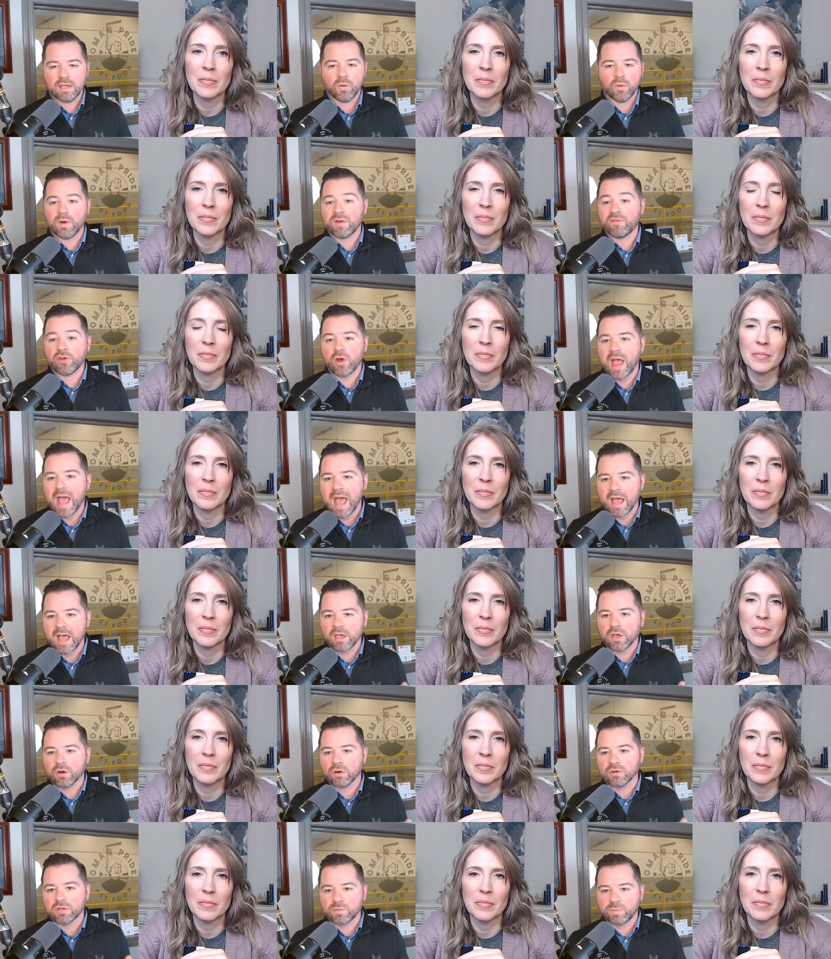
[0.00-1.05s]
Speaker 1: whatever
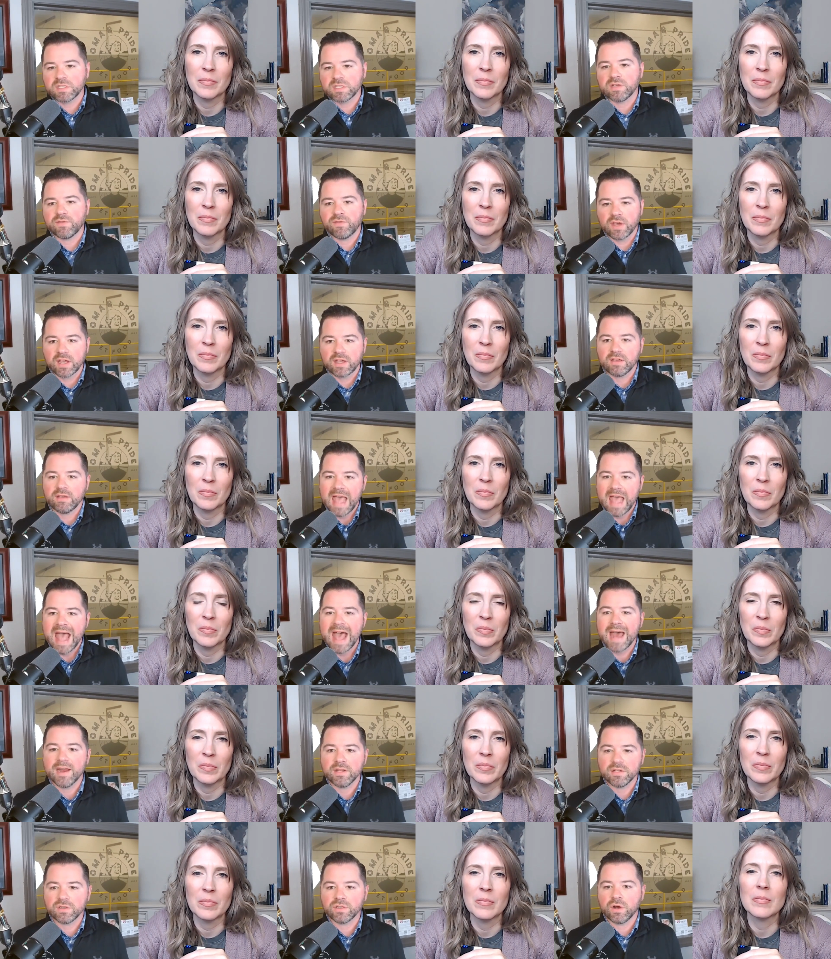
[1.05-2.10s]
your specific
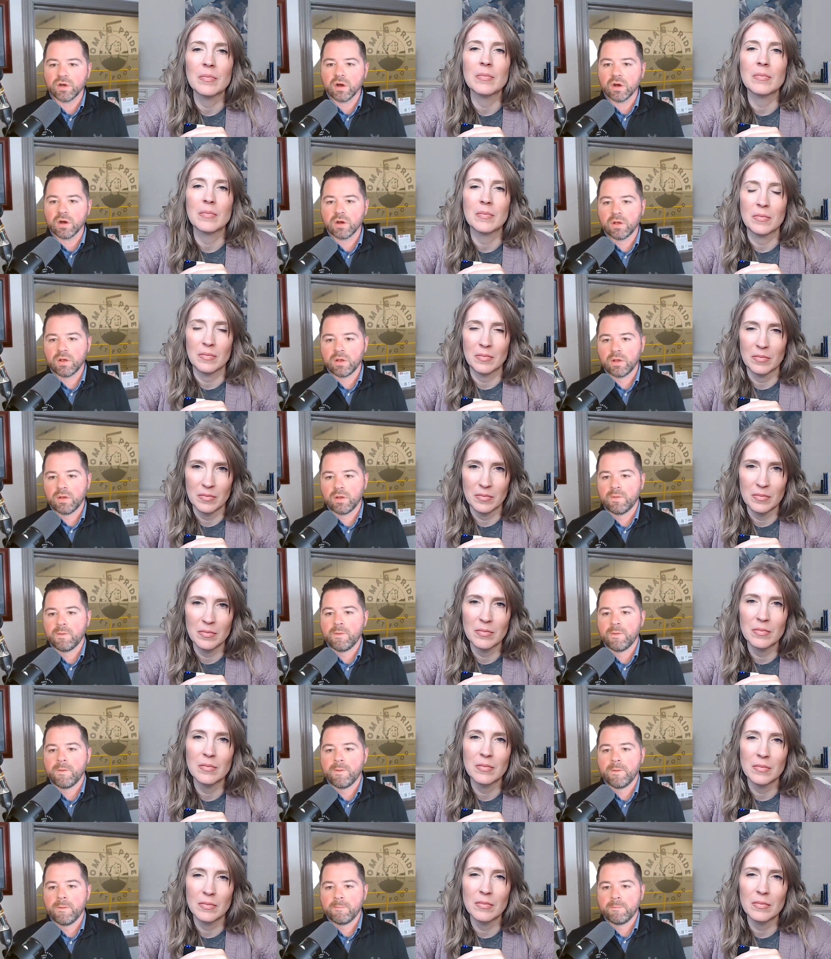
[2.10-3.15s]
add-ins are.
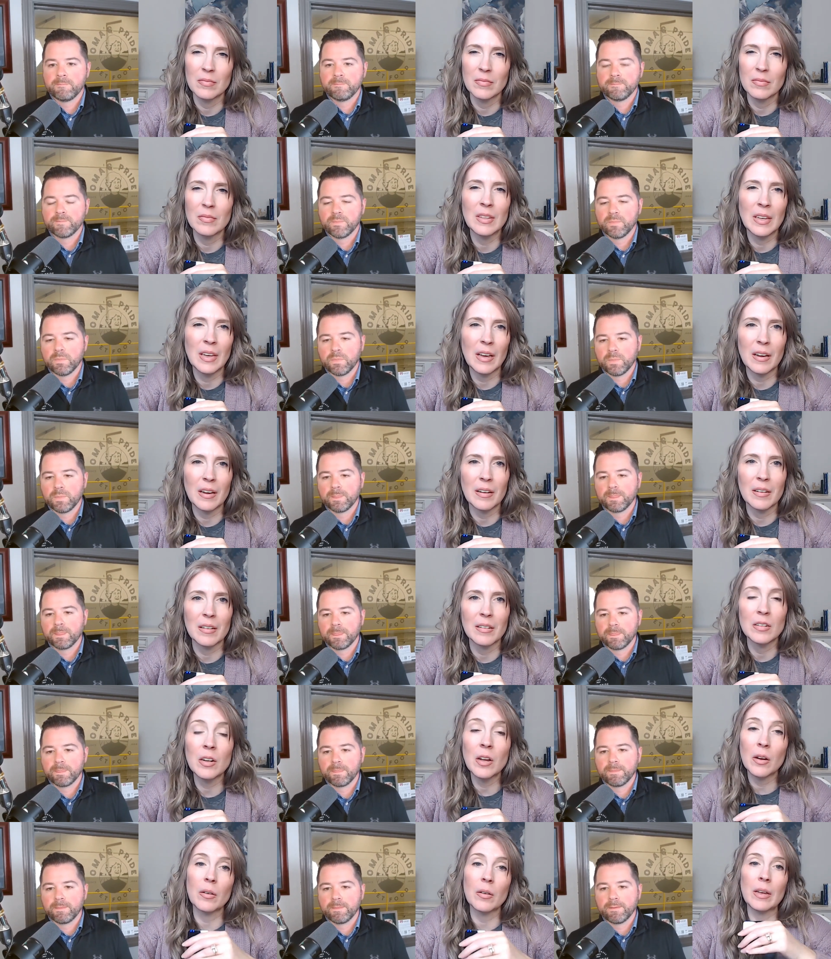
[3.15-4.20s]
Speaker 2: Yeah.
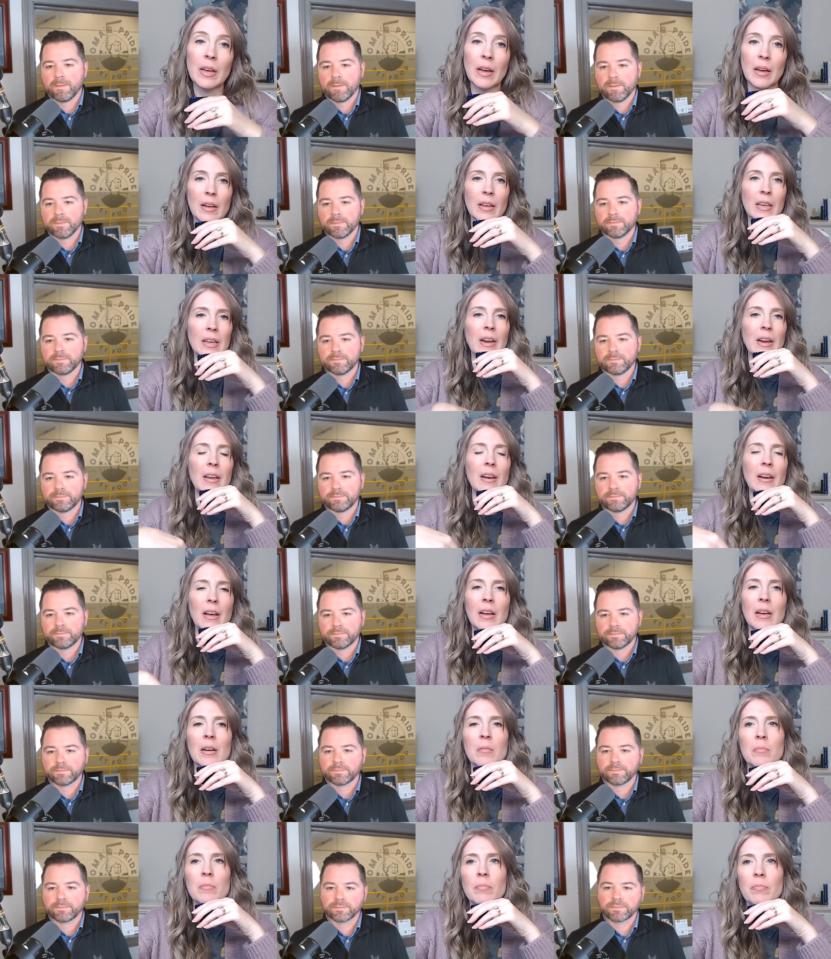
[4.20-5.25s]
No, yeah, I get it.
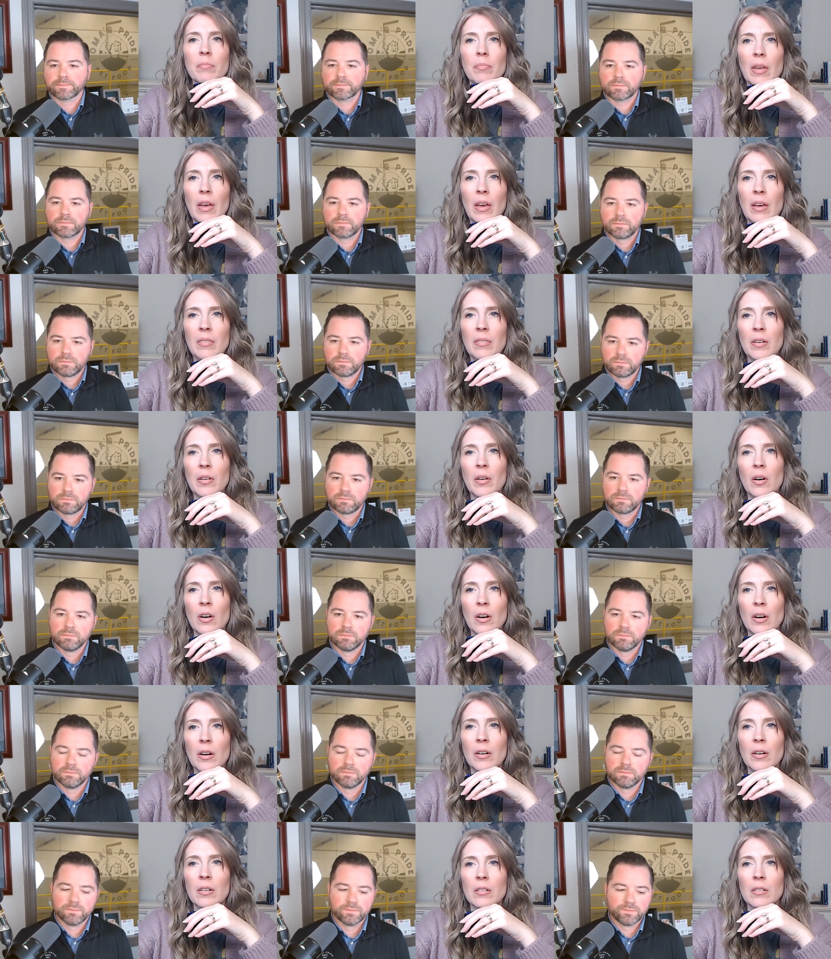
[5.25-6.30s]
And there
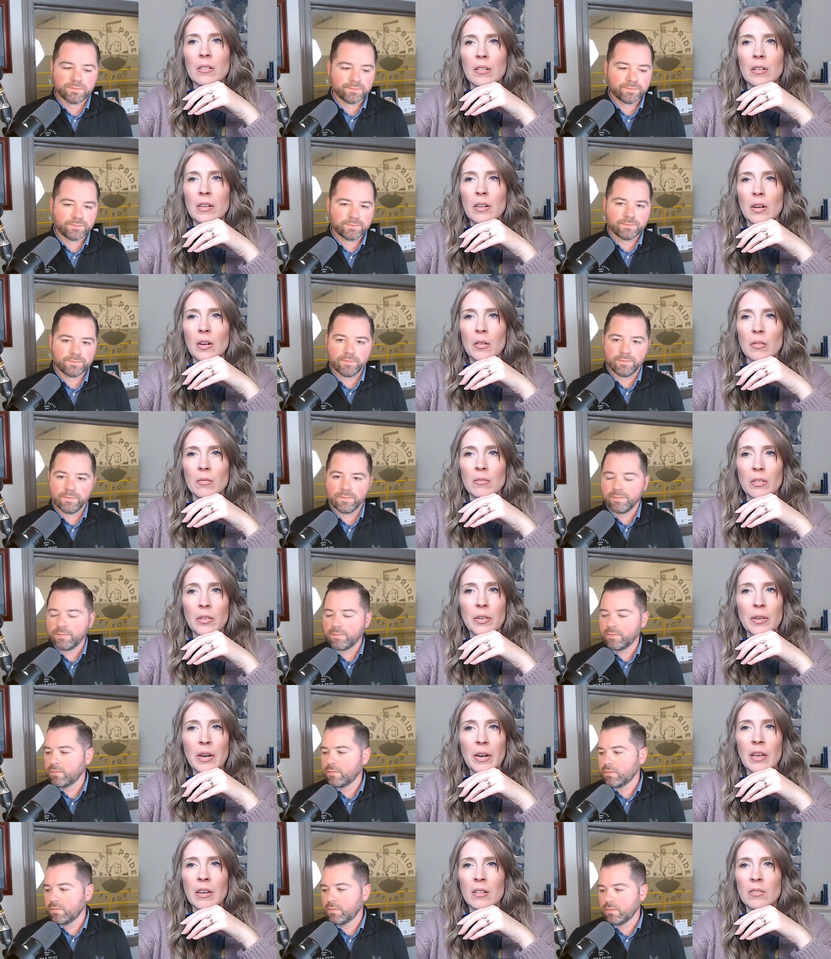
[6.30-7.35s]
are, there are
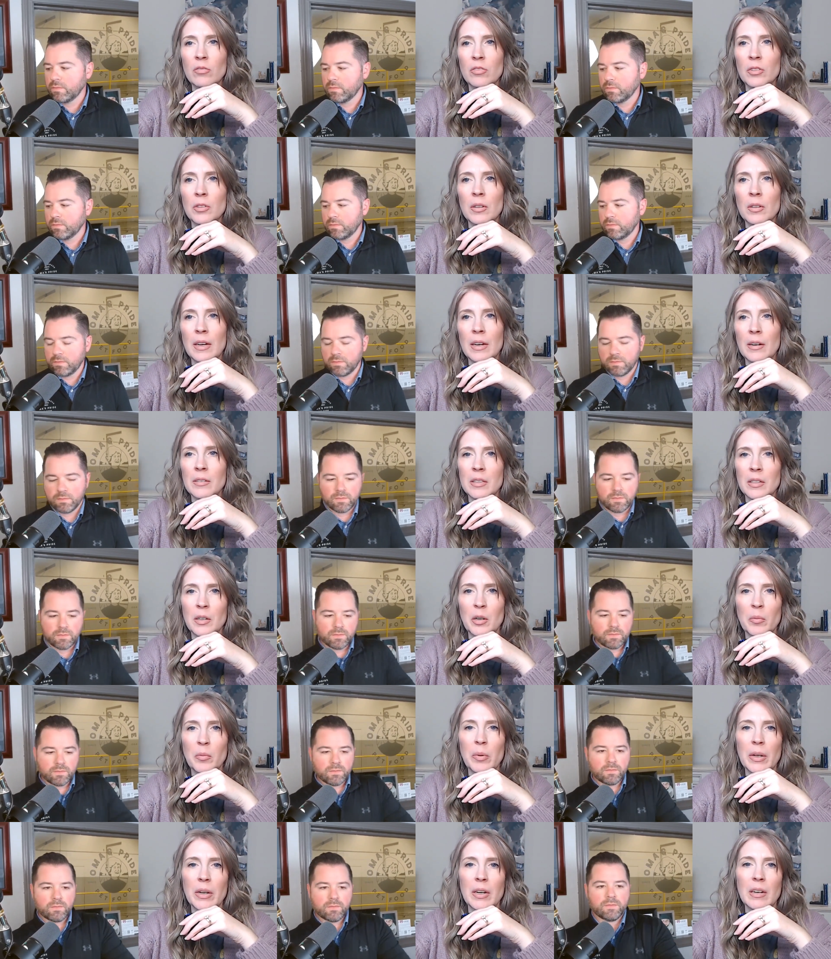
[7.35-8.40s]
a handful out there,
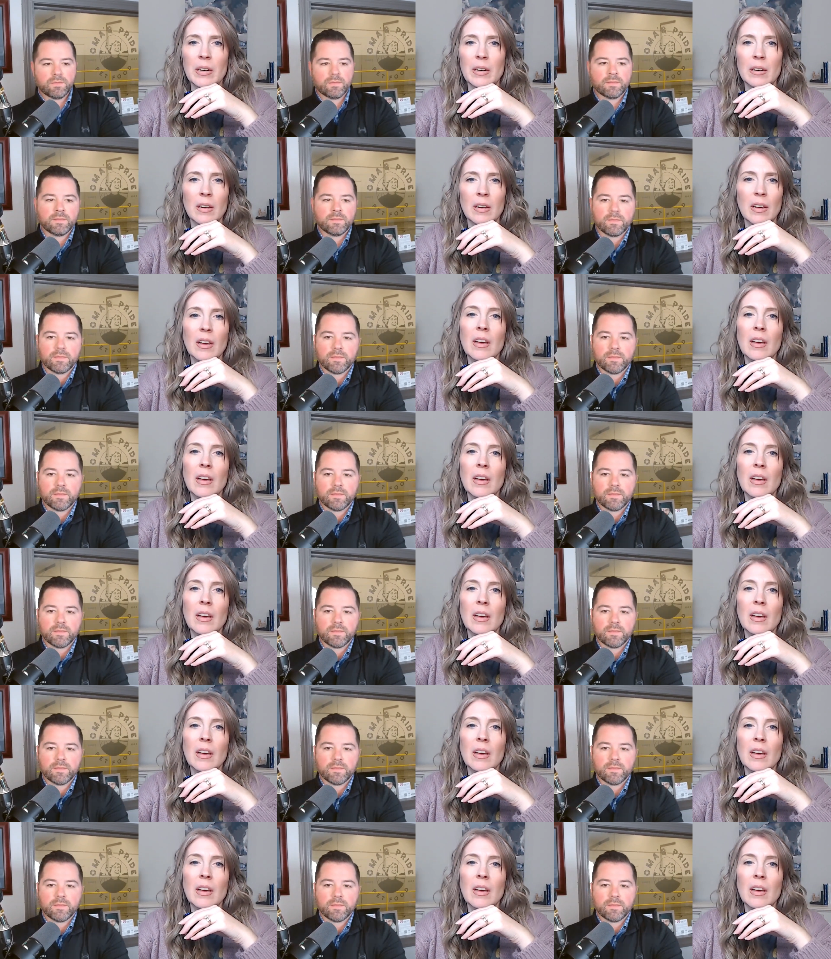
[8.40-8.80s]
but